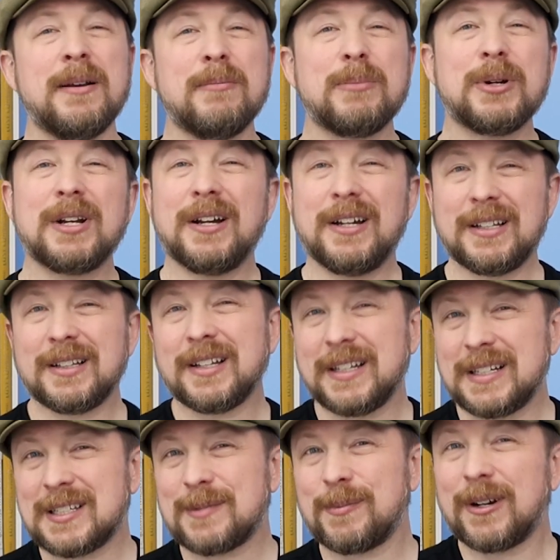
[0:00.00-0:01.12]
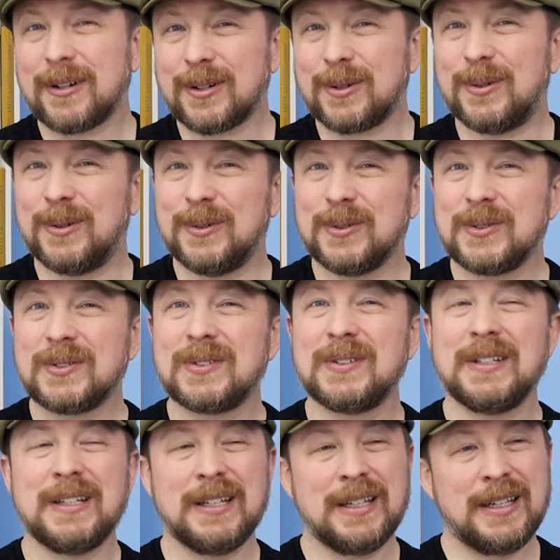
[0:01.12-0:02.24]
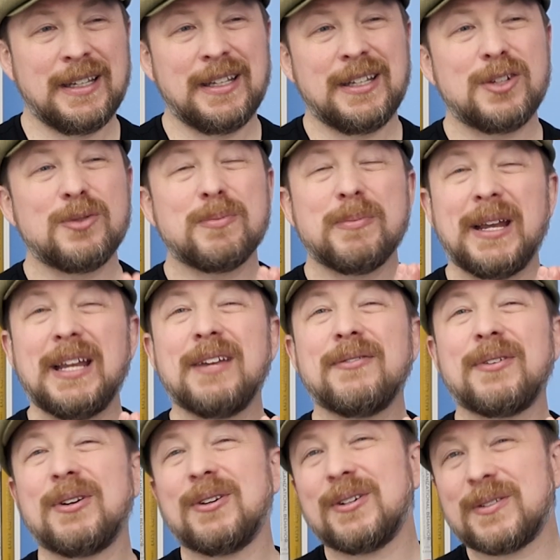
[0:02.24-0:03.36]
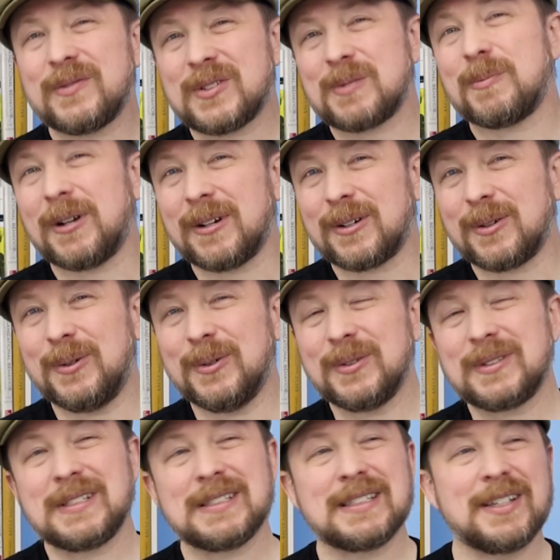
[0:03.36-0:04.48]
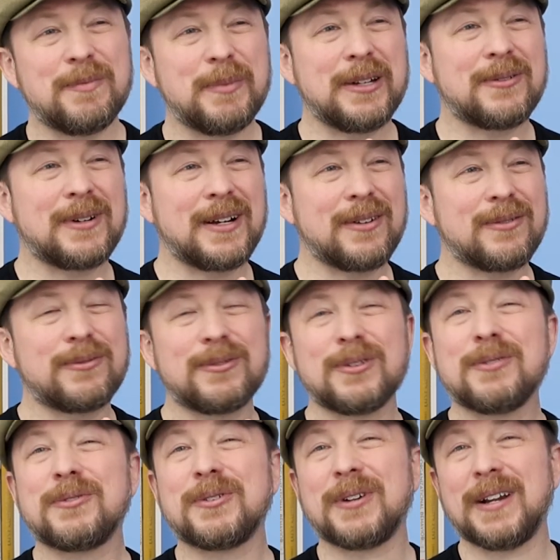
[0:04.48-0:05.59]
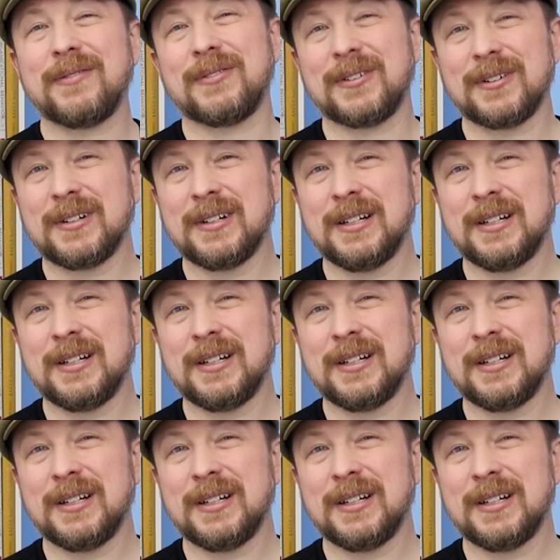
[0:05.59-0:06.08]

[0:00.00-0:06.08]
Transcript: But unlike SMART goals, you may have heard of SMART goals because they've been around for forever.